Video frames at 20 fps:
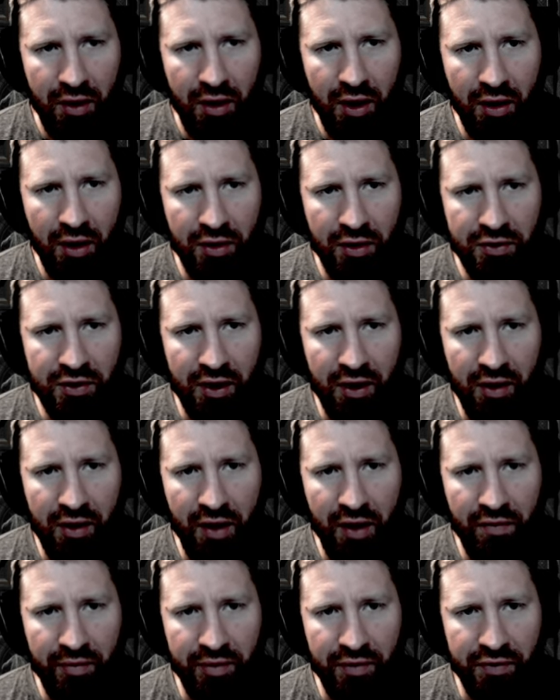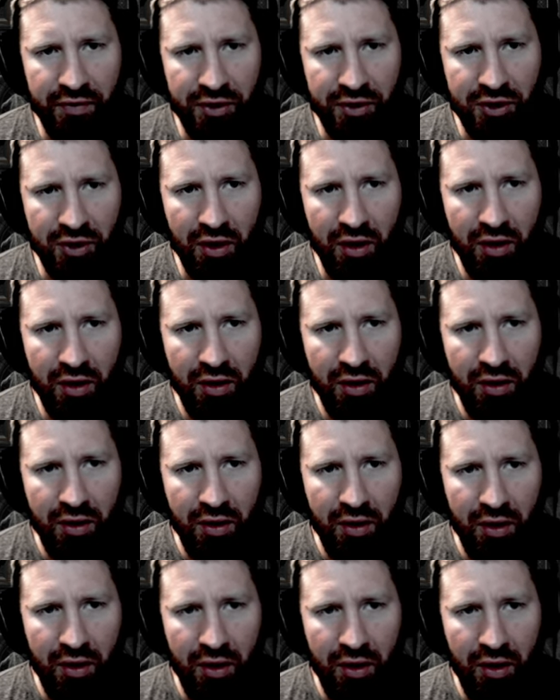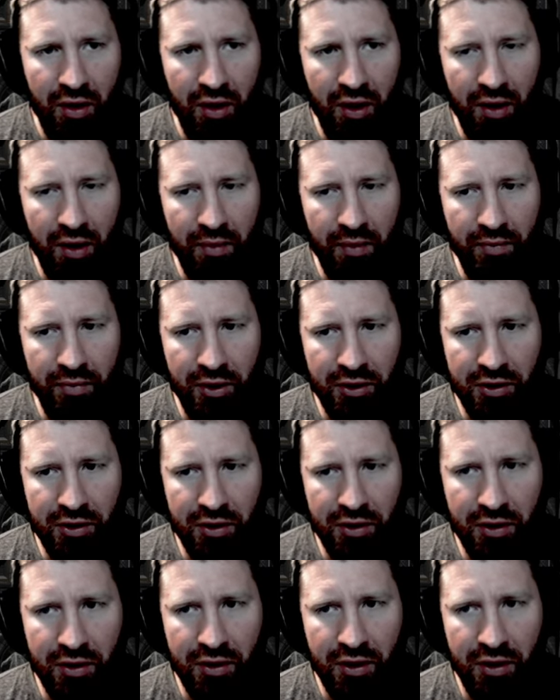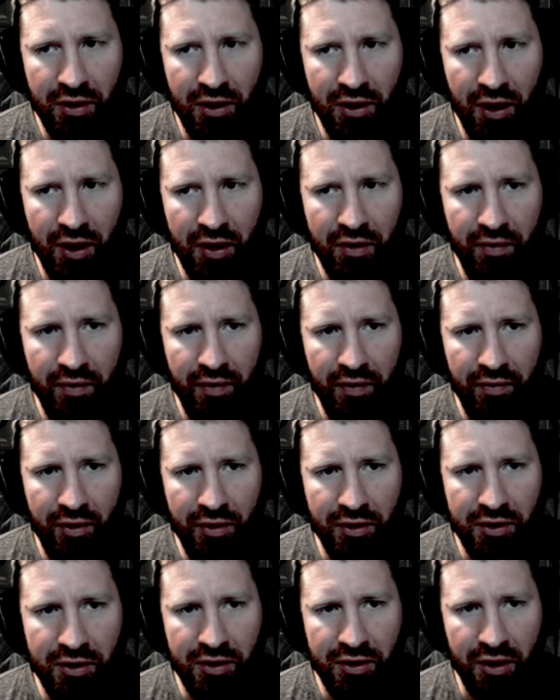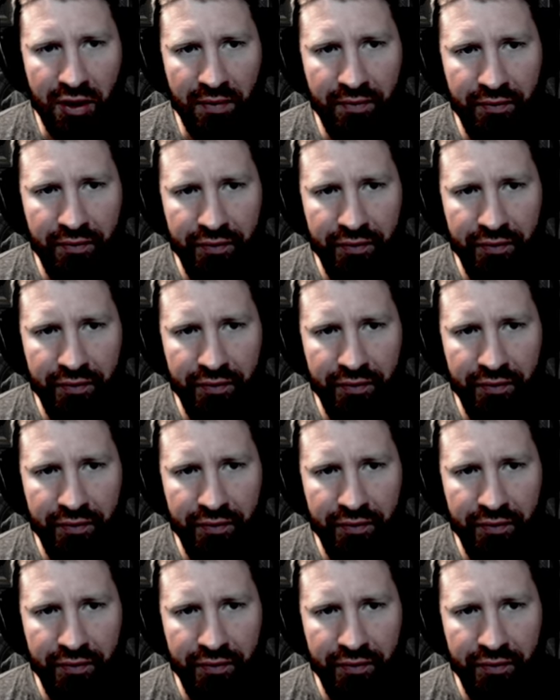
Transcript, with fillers: It looks like I don't have a perfect skull. Yeah, I could re-roll this thing.